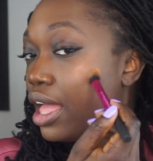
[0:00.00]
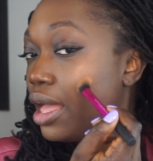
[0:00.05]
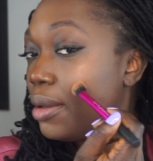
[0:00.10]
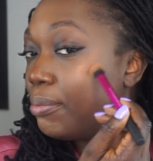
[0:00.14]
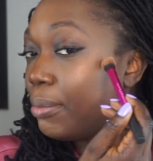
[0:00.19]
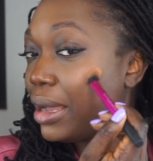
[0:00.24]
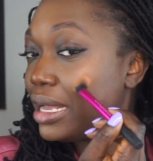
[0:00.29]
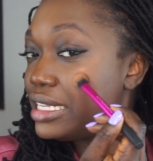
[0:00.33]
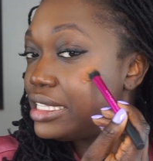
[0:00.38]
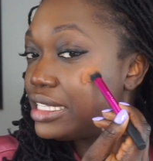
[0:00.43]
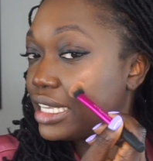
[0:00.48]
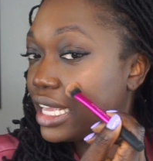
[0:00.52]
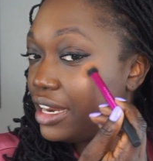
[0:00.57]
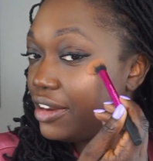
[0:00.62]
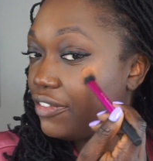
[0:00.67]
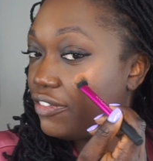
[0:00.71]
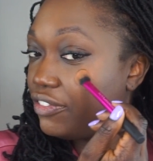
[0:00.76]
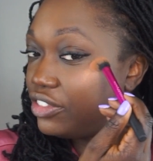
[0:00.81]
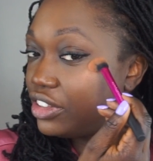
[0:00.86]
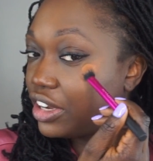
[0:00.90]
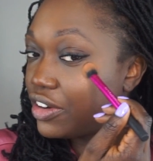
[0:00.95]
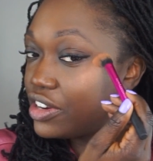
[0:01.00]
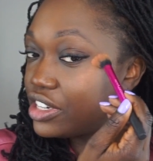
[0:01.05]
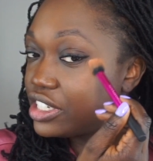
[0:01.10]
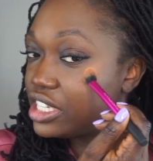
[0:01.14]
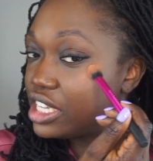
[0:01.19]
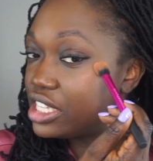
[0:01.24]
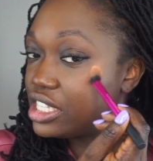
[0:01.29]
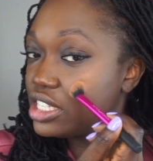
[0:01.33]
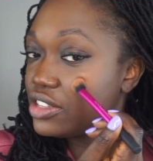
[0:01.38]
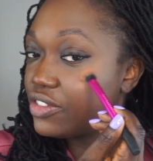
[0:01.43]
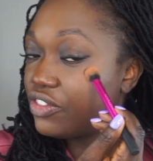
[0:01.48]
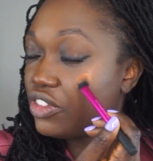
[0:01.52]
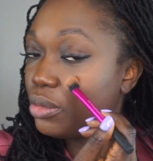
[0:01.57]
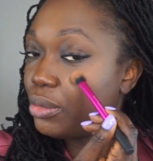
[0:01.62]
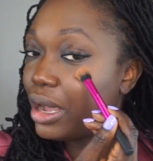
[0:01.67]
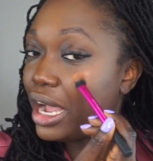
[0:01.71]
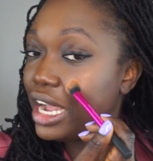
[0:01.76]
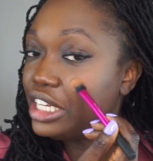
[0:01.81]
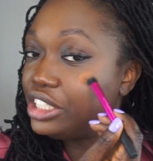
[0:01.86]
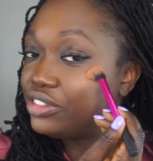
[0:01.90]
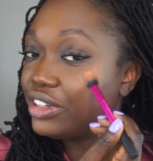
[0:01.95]
My skin flourishes from
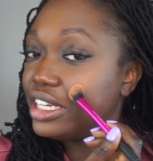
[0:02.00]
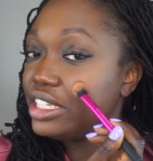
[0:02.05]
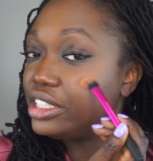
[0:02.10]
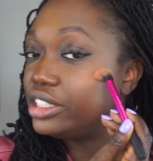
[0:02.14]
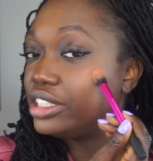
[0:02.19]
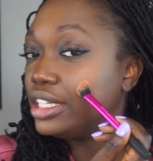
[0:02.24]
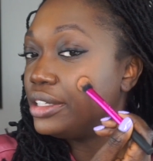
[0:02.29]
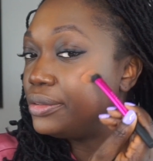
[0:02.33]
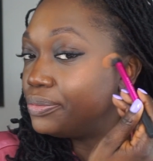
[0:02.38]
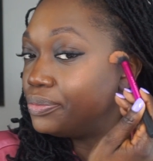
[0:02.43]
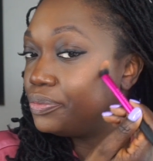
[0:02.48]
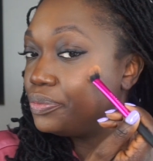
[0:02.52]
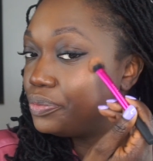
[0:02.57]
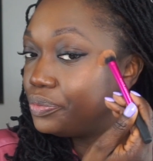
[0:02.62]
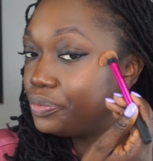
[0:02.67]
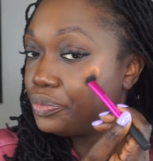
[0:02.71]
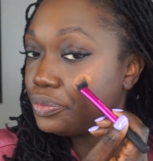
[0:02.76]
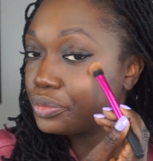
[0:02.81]
hydration.